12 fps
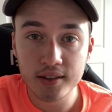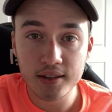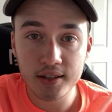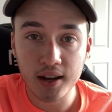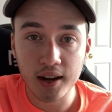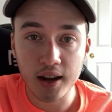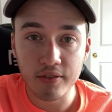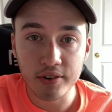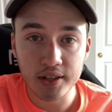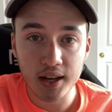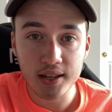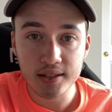This guy
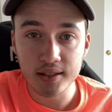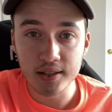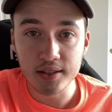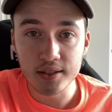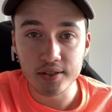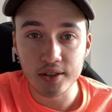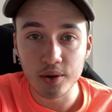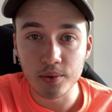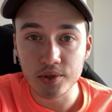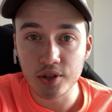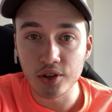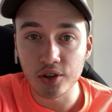advertised that this sale
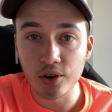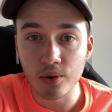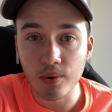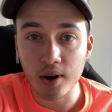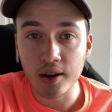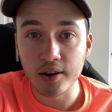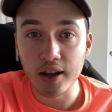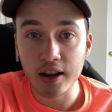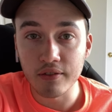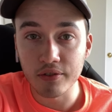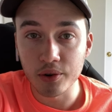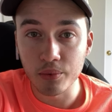was gonna go on
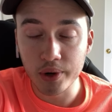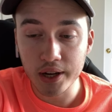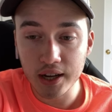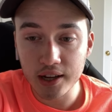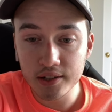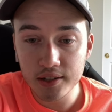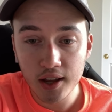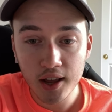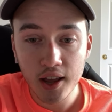every weekend.